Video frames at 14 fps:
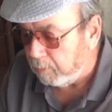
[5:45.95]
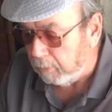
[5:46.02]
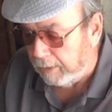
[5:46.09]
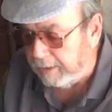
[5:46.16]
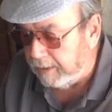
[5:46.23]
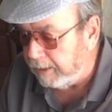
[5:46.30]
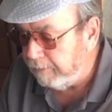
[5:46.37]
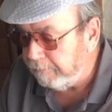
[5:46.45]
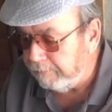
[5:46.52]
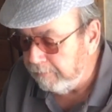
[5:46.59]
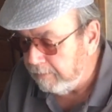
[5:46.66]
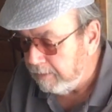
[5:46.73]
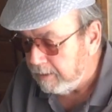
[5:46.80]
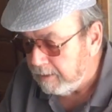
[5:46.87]
bread knife
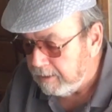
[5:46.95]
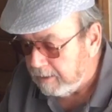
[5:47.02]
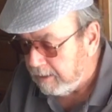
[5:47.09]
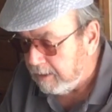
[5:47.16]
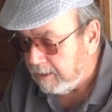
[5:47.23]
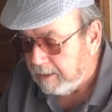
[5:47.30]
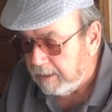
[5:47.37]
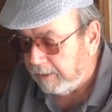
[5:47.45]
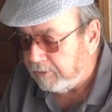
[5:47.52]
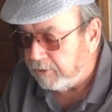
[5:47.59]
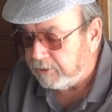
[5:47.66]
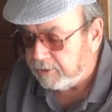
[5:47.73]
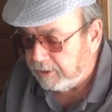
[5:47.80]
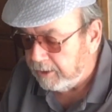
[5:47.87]
and
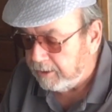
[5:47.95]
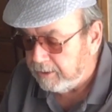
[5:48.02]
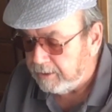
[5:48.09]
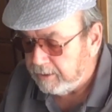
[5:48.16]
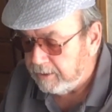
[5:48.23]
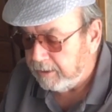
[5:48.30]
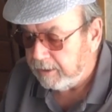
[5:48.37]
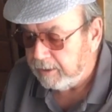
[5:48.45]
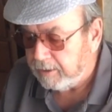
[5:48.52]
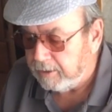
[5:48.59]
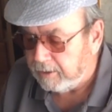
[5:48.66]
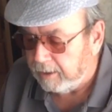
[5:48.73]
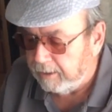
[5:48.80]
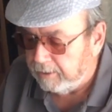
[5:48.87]
just
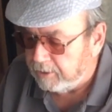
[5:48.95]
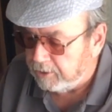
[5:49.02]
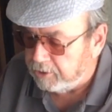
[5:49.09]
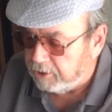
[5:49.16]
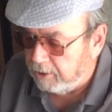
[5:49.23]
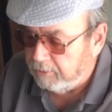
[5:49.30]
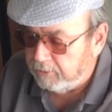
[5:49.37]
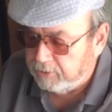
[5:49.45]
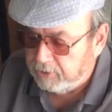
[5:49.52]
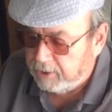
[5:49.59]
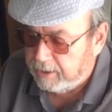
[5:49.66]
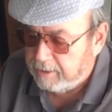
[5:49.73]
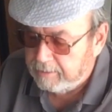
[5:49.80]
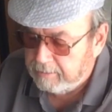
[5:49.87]
cut it into chunks
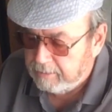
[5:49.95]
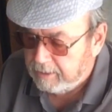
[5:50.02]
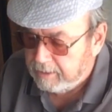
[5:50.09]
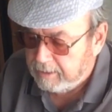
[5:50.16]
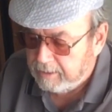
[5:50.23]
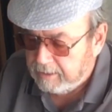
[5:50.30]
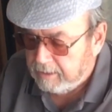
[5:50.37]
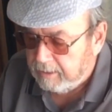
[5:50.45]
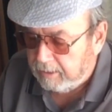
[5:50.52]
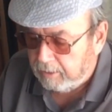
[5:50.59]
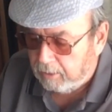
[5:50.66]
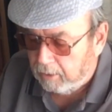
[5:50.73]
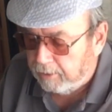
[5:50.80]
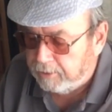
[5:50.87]

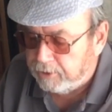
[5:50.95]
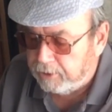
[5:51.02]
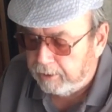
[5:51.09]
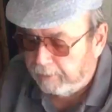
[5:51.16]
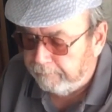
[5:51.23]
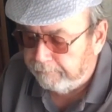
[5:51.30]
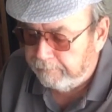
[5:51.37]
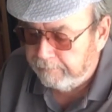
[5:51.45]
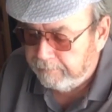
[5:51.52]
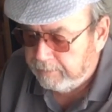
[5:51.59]
large enough